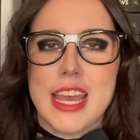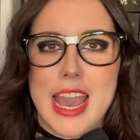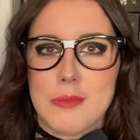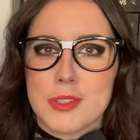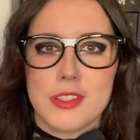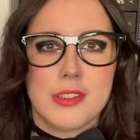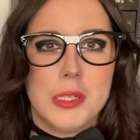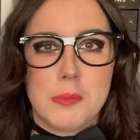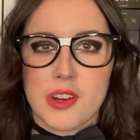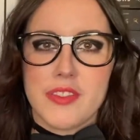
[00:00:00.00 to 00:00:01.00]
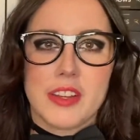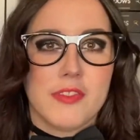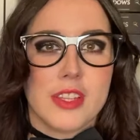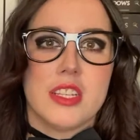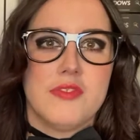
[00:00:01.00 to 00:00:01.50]
absolutely perfect
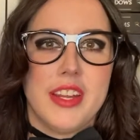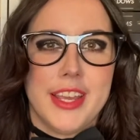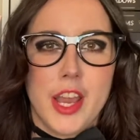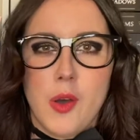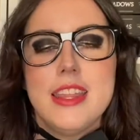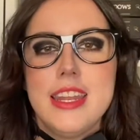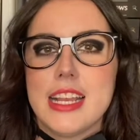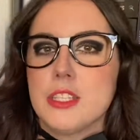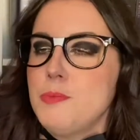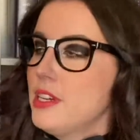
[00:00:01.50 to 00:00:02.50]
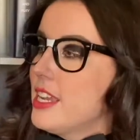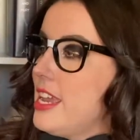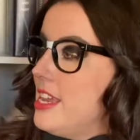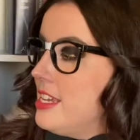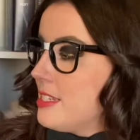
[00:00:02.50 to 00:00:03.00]
for this video. The next book
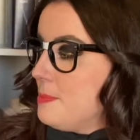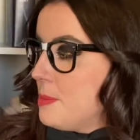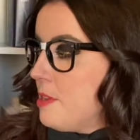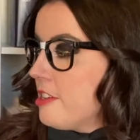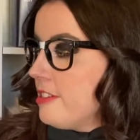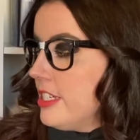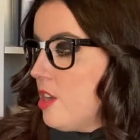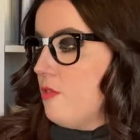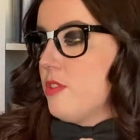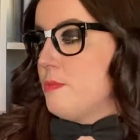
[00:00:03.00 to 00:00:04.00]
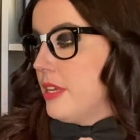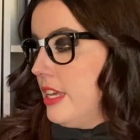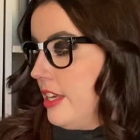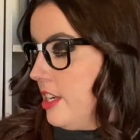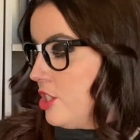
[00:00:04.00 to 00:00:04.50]
is Miss Peregrine's Home for
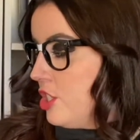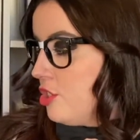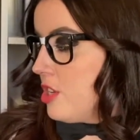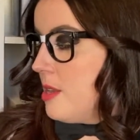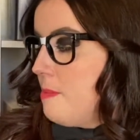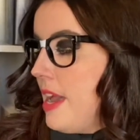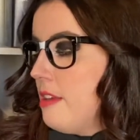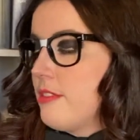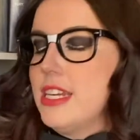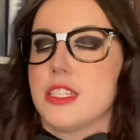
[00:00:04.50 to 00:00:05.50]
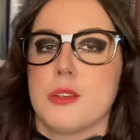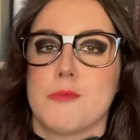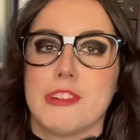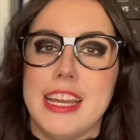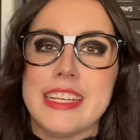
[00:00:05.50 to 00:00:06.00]
Peculiar Children by
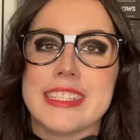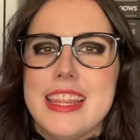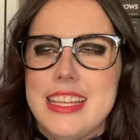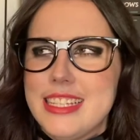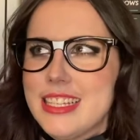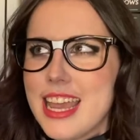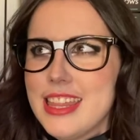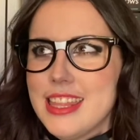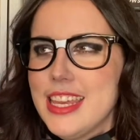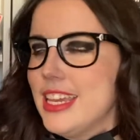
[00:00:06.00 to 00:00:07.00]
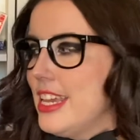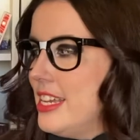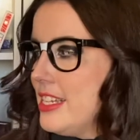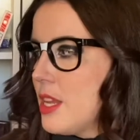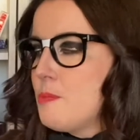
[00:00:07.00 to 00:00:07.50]
Ransom Riggs. This I think
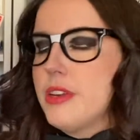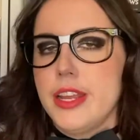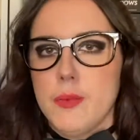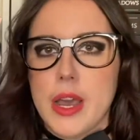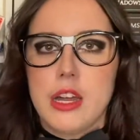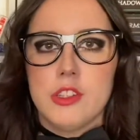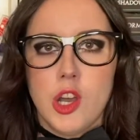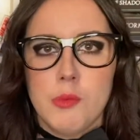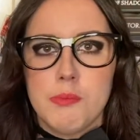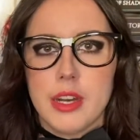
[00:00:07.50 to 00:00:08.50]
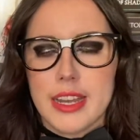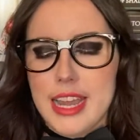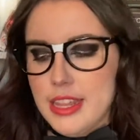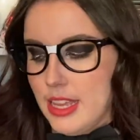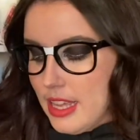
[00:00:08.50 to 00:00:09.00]
is a pretty well-known book.
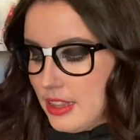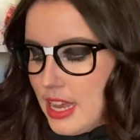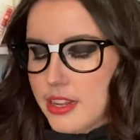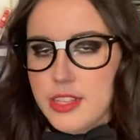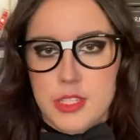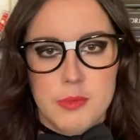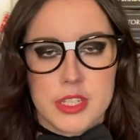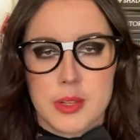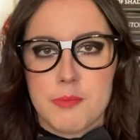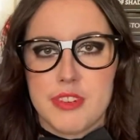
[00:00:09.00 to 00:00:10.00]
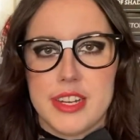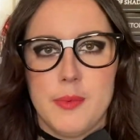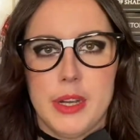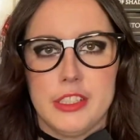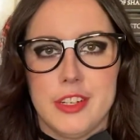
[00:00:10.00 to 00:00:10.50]
I think a lot of these books are pretty
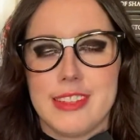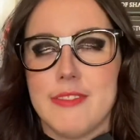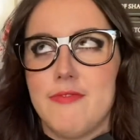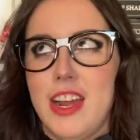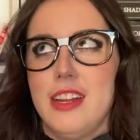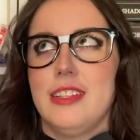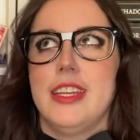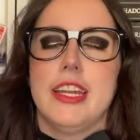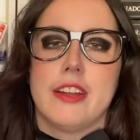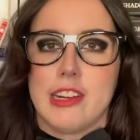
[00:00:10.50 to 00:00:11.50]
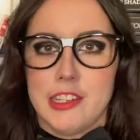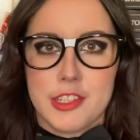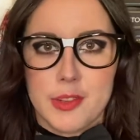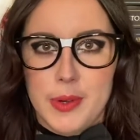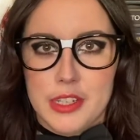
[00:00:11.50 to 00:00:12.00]
well-known. I'm finally getting around
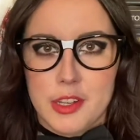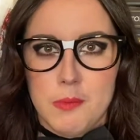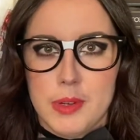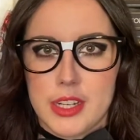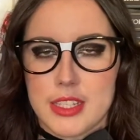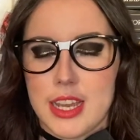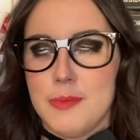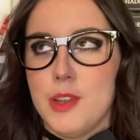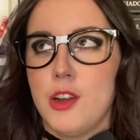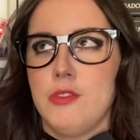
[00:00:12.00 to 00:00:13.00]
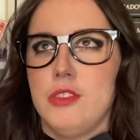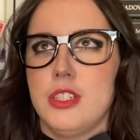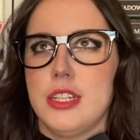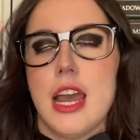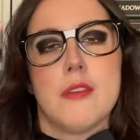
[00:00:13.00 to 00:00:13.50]
to the well-known books. I'm known
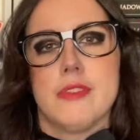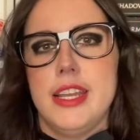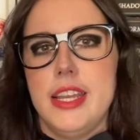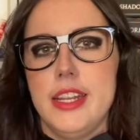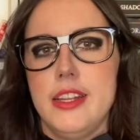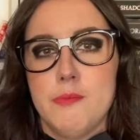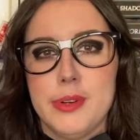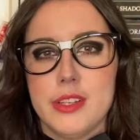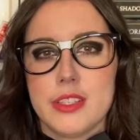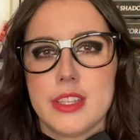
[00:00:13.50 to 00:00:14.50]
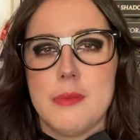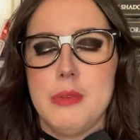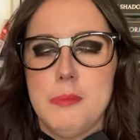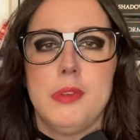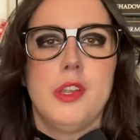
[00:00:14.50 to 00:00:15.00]
to not read books that
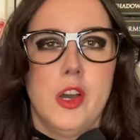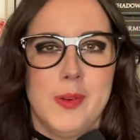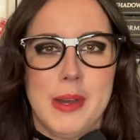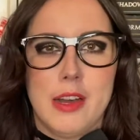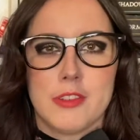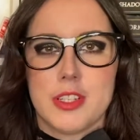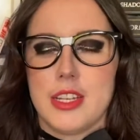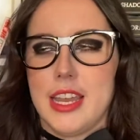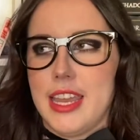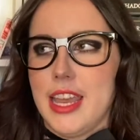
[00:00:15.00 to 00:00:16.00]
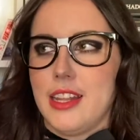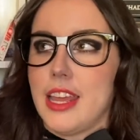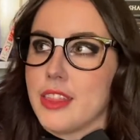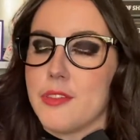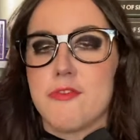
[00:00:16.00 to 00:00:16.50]
people know about. I get
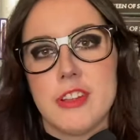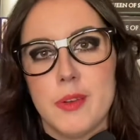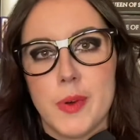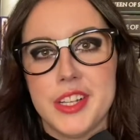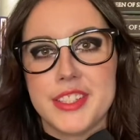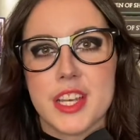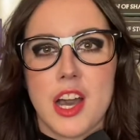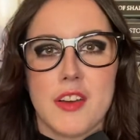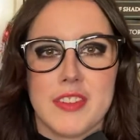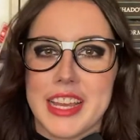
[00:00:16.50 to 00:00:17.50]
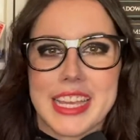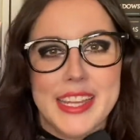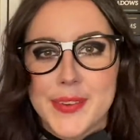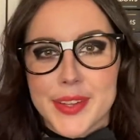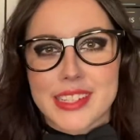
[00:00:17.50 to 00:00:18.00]
like the free ones off like
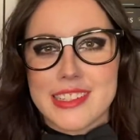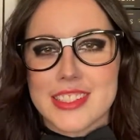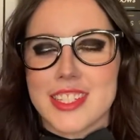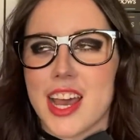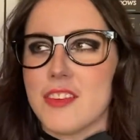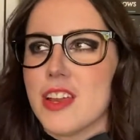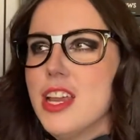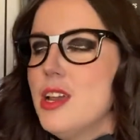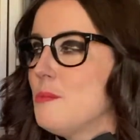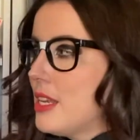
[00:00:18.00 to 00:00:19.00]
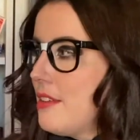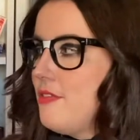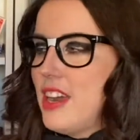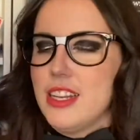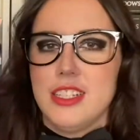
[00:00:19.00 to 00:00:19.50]
Kindle and stuff, but I
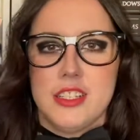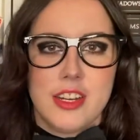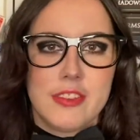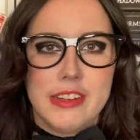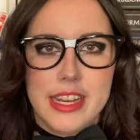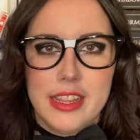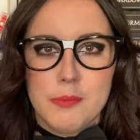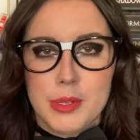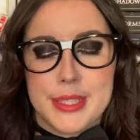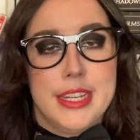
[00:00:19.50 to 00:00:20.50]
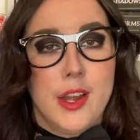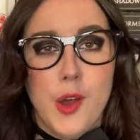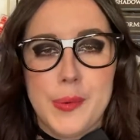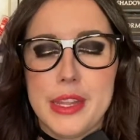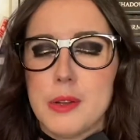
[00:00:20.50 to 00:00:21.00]
finally started reading the books that I
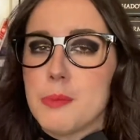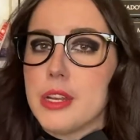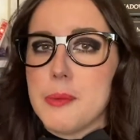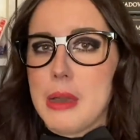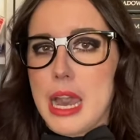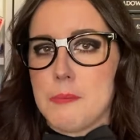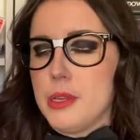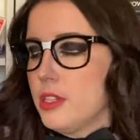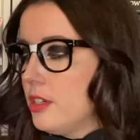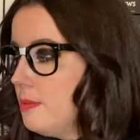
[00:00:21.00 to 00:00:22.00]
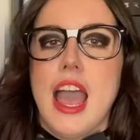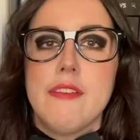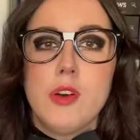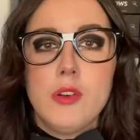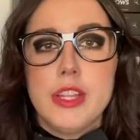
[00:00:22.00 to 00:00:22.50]
own that are pretty popular.
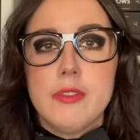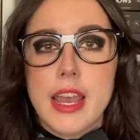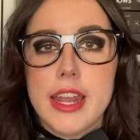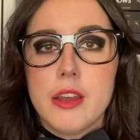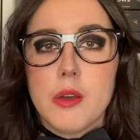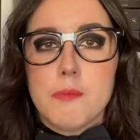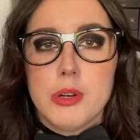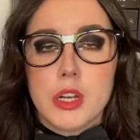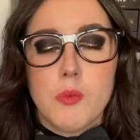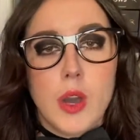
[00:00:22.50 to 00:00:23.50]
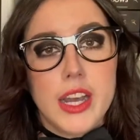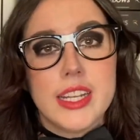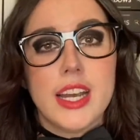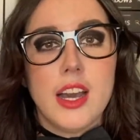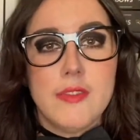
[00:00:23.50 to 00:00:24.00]
I've only read book
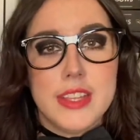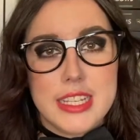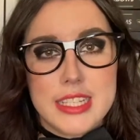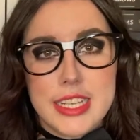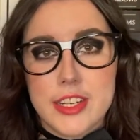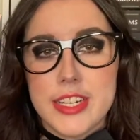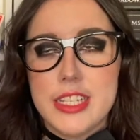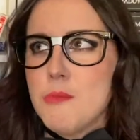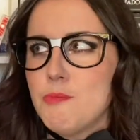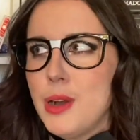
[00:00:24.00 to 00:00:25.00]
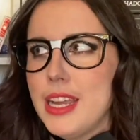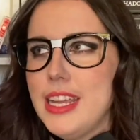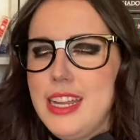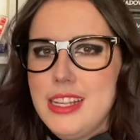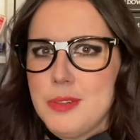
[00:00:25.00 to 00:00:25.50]
one of this series,
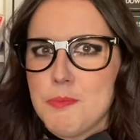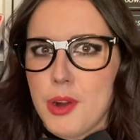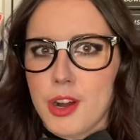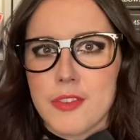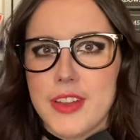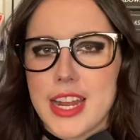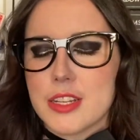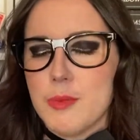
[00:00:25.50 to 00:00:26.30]
but it is perfect. We